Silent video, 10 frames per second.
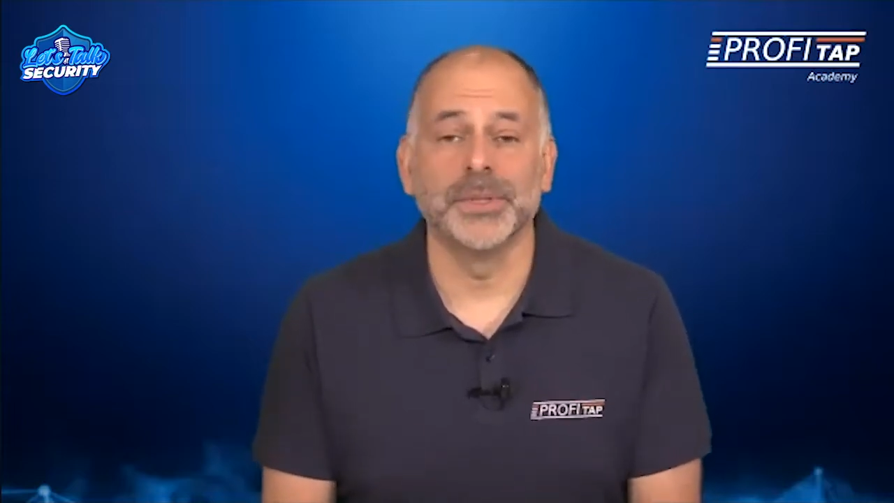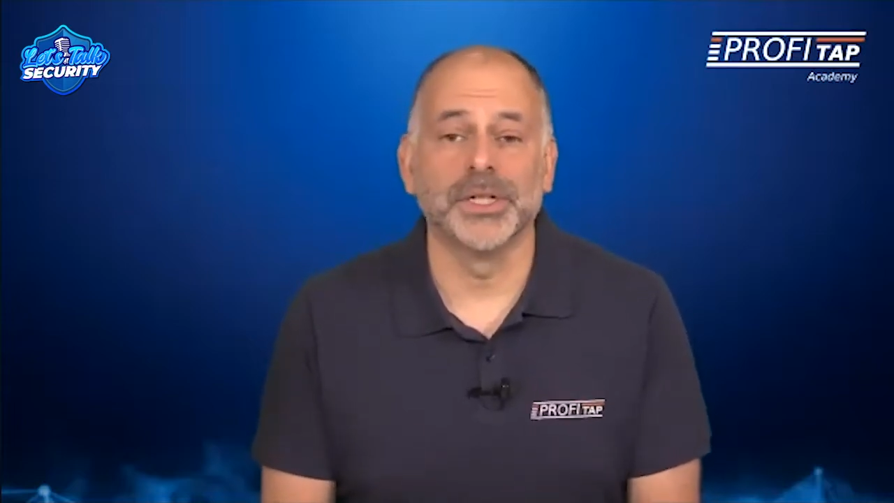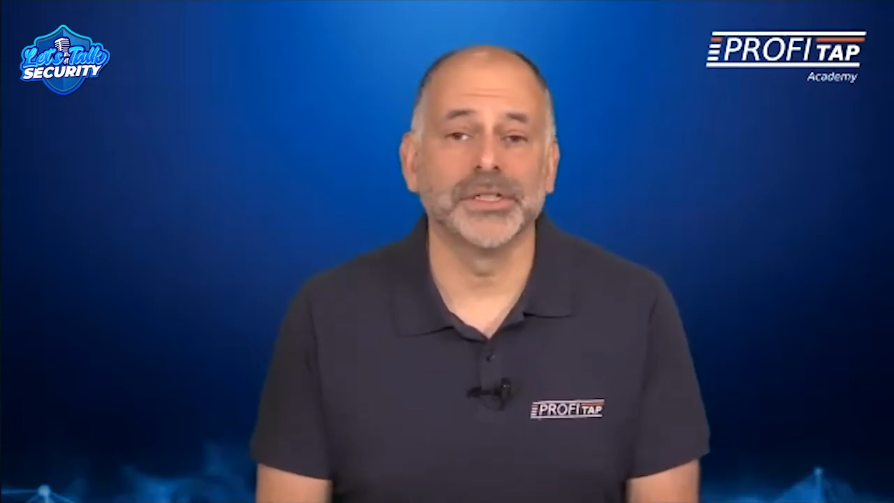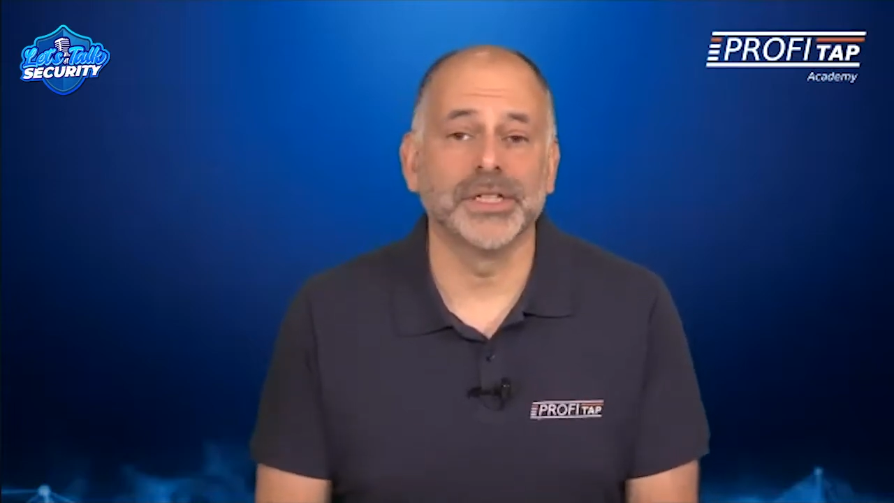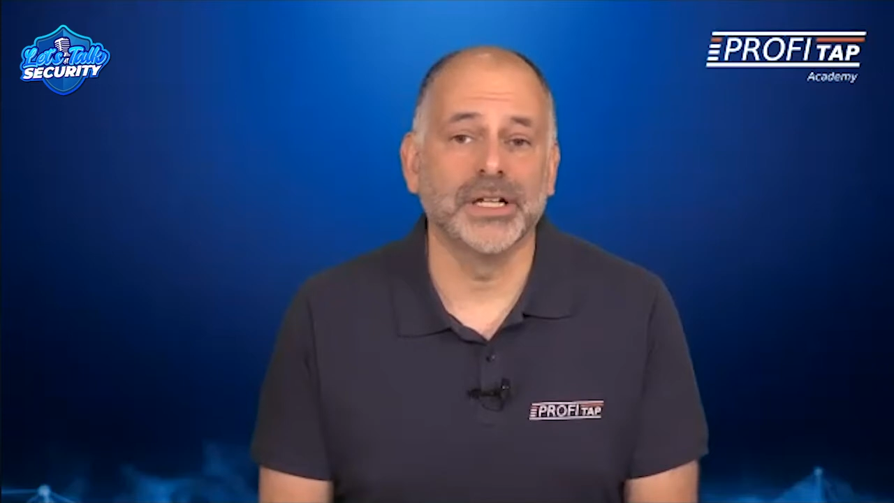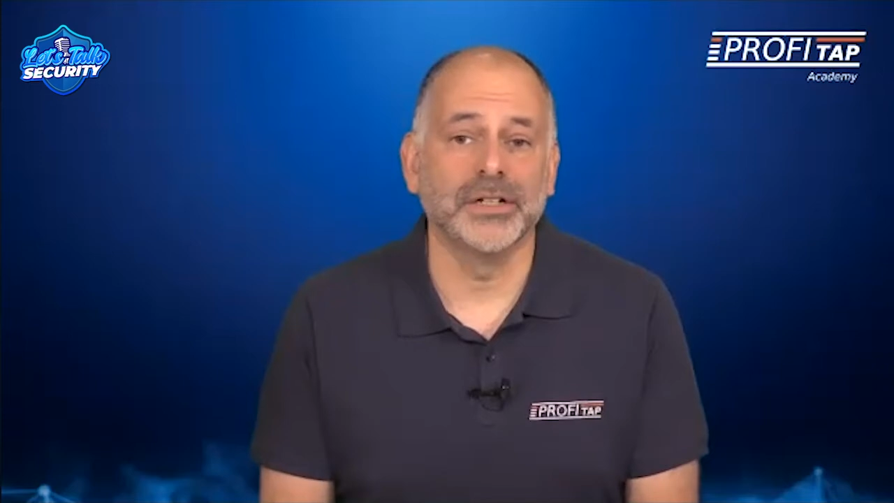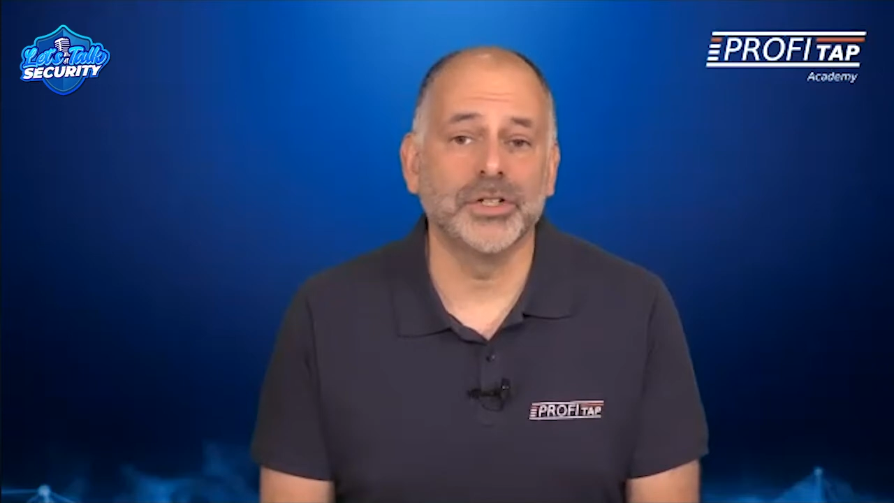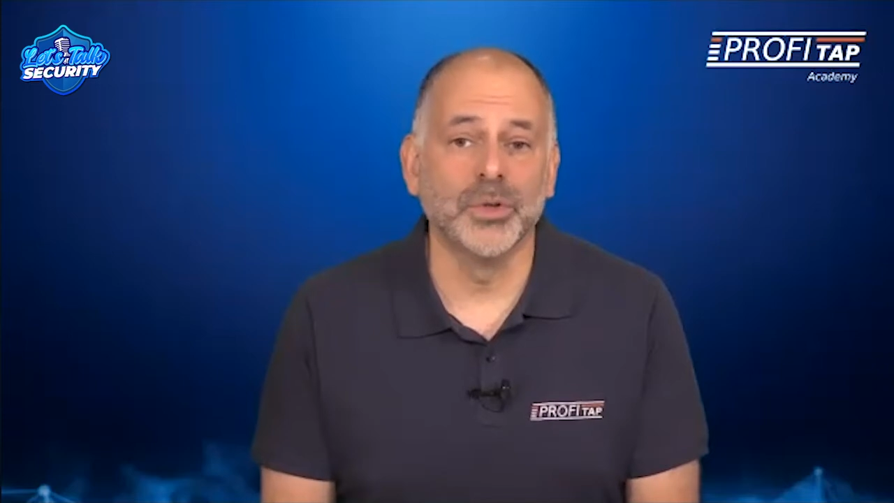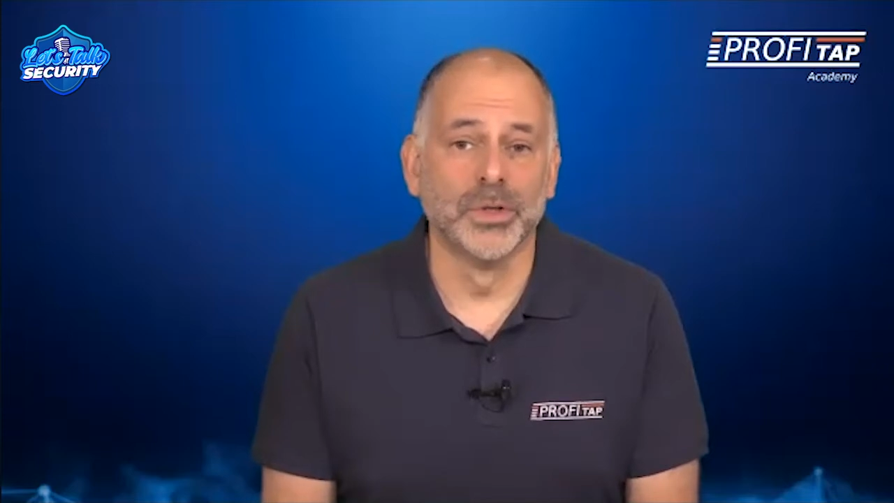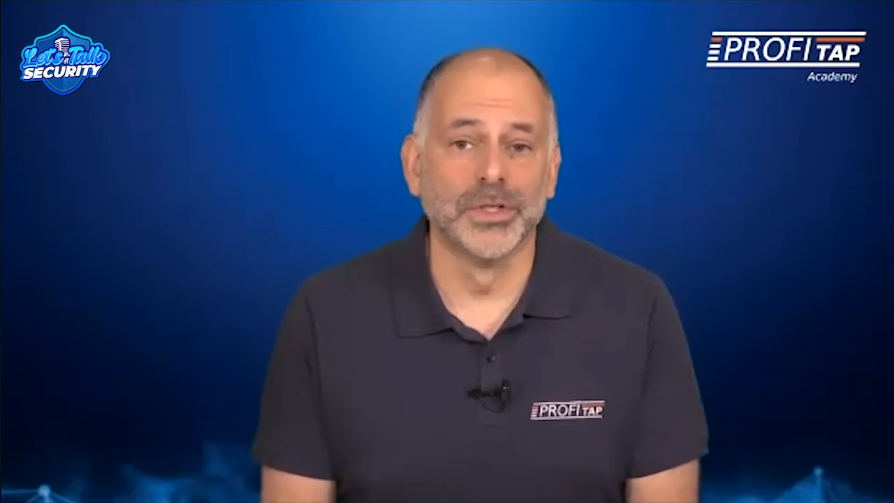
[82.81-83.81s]
building
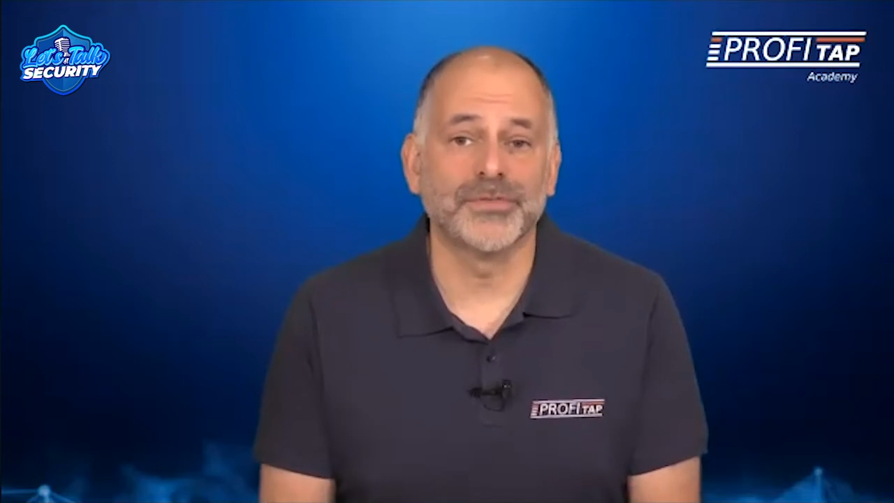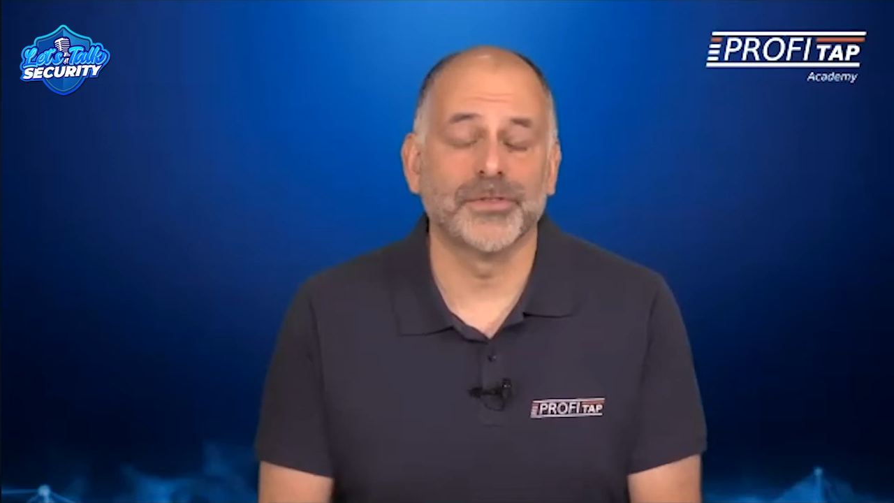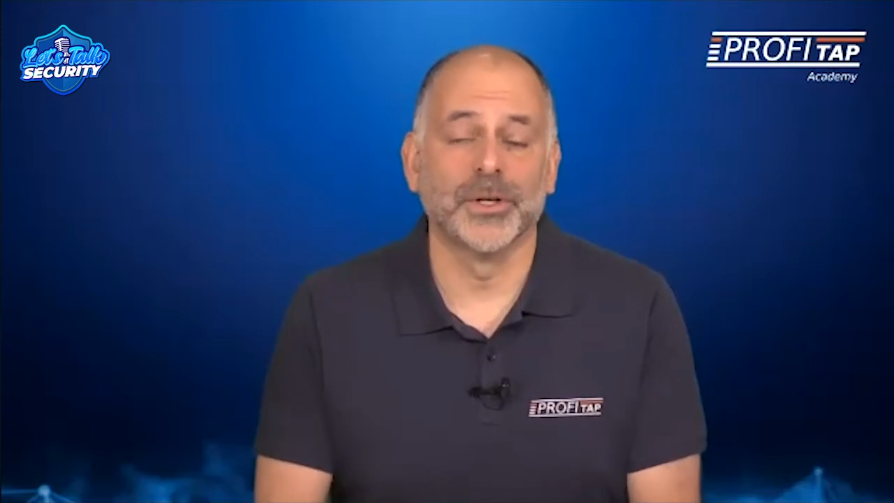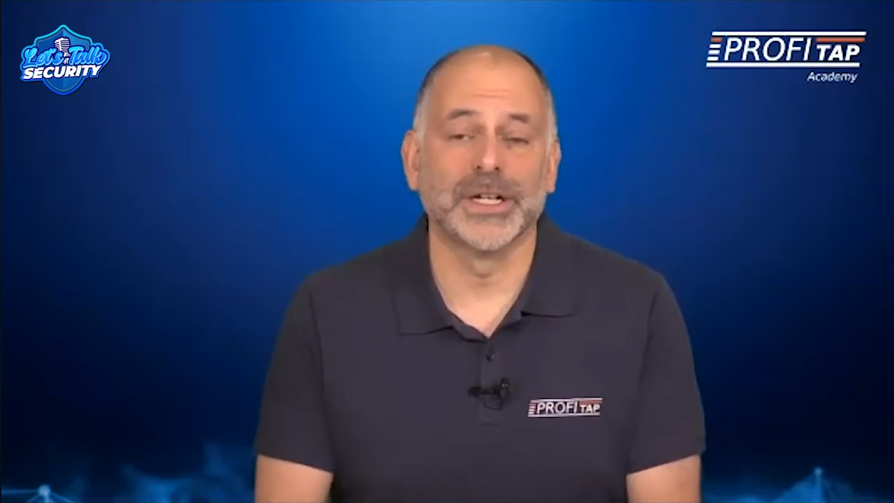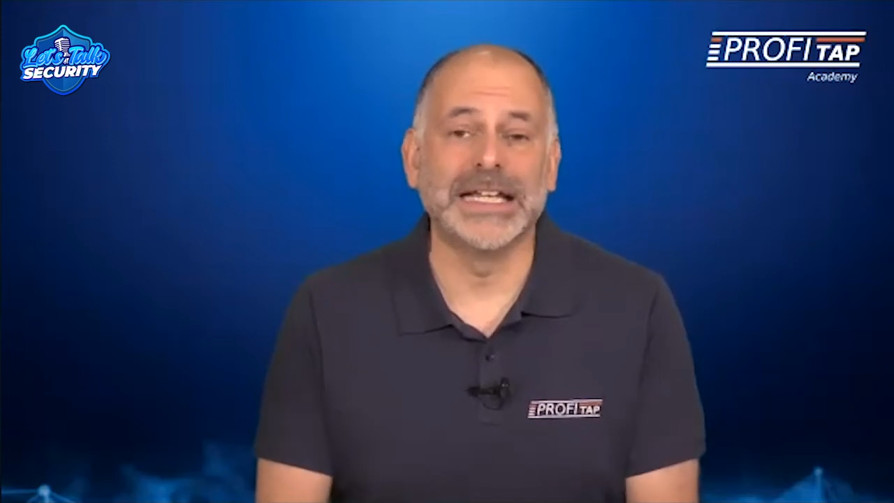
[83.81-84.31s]
tools for